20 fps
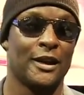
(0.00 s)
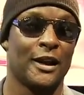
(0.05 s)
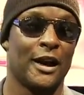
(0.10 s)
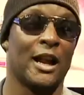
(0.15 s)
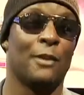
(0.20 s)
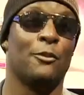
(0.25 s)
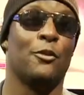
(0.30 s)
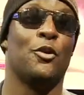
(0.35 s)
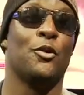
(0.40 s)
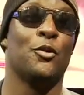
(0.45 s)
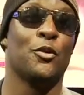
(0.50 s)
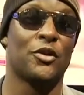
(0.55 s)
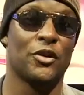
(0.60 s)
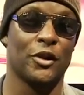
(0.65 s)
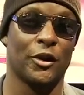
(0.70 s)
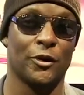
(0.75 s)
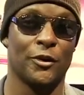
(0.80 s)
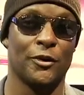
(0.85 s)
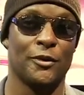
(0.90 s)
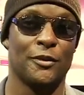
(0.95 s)
And I'm
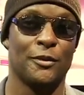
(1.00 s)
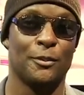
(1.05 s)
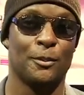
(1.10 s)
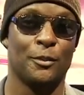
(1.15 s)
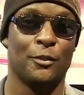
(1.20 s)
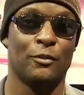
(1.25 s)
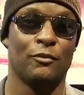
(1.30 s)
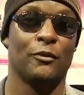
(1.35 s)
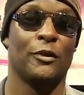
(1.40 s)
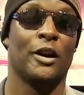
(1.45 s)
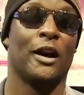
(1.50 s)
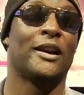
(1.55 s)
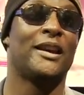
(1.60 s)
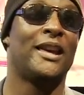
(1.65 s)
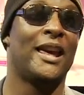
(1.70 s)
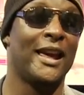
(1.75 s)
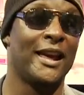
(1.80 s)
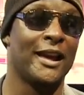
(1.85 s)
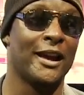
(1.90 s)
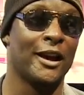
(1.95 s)
also a
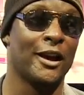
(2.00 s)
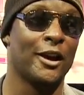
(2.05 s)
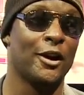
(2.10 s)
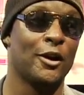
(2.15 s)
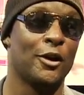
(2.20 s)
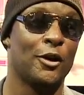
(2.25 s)
king